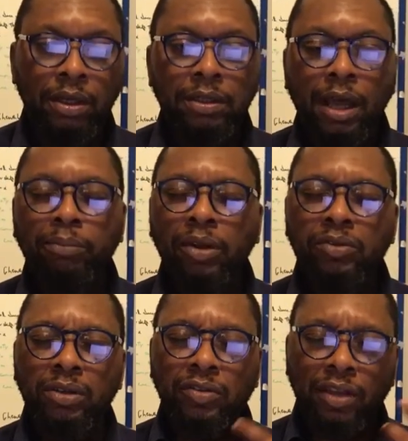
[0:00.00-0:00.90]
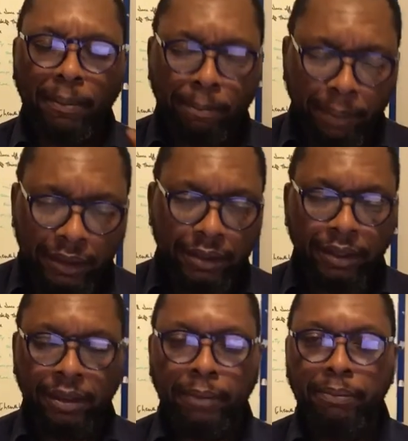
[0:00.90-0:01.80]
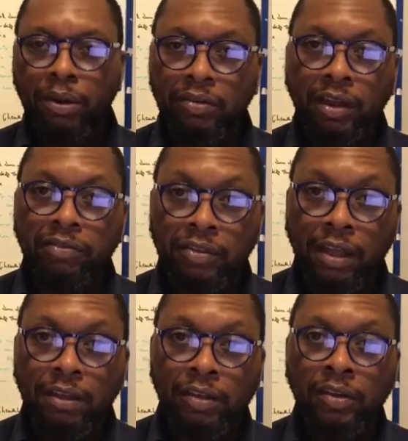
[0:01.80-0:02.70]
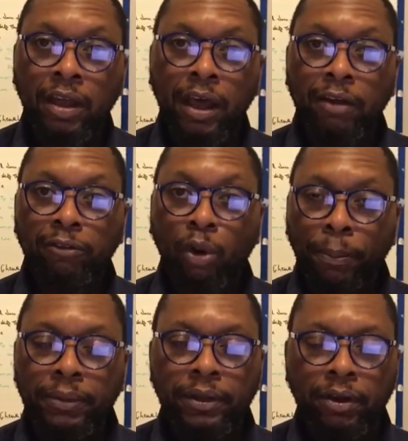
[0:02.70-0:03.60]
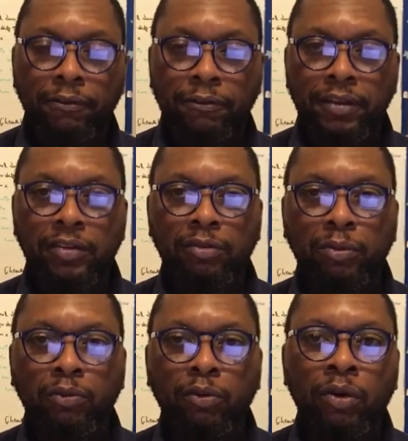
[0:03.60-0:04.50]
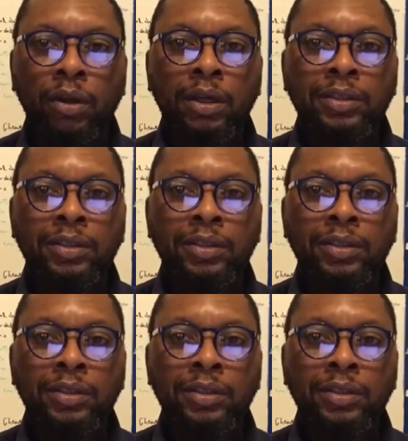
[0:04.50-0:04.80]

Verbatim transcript: Now, I'm not trying to say I'm better than them because I've said this and openly confessed this before.